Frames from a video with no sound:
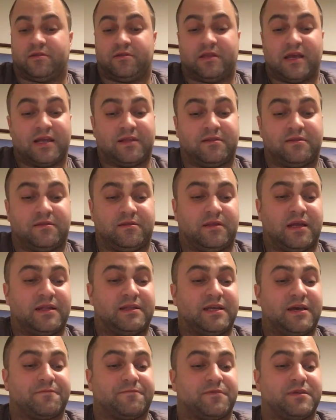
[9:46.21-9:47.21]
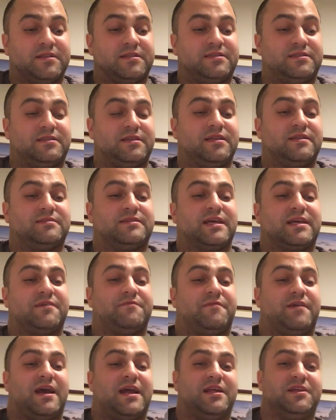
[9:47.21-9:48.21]
They definitely didn't take
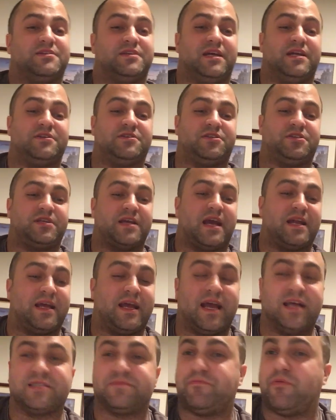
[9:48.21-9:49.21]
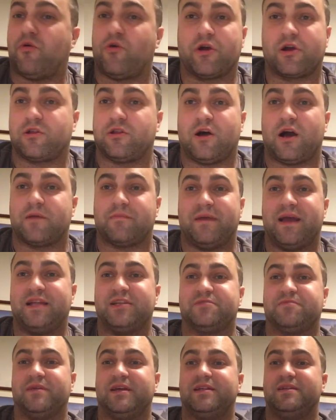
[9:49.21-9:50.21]
advantage, and Shanahan's poor clock
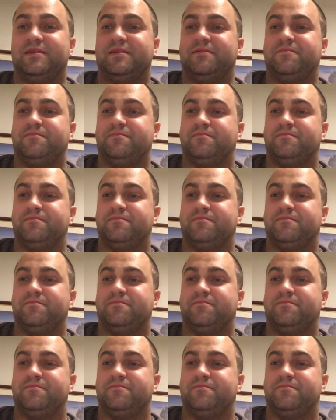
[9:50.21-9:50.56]
management.